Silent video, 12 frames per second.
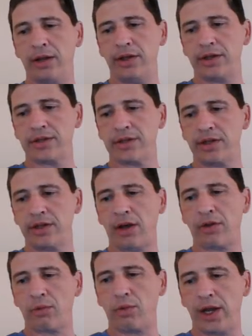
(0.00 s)
This is
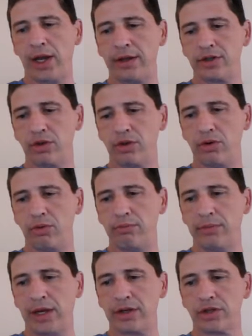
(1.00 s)
another way to
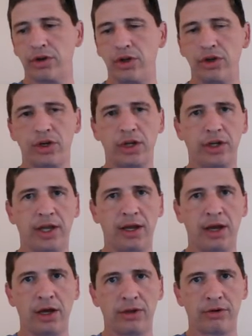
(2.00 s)
make sure you can
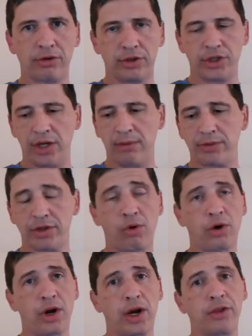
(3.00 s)
get other gems
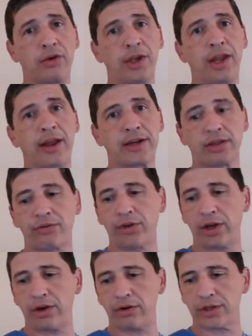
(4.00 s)
or other EX
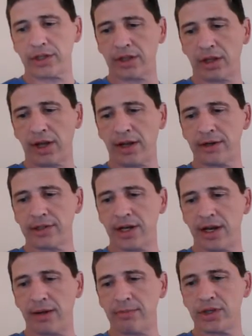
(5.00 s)
figures, because a lot of
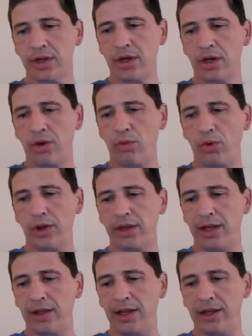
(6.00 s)
times
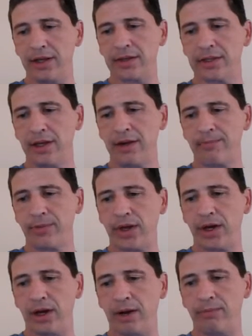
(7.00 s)
within these,
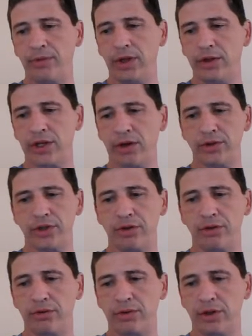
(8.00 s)
it tells
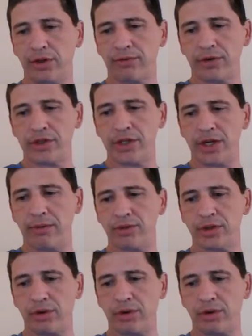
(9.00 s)
you the different gems.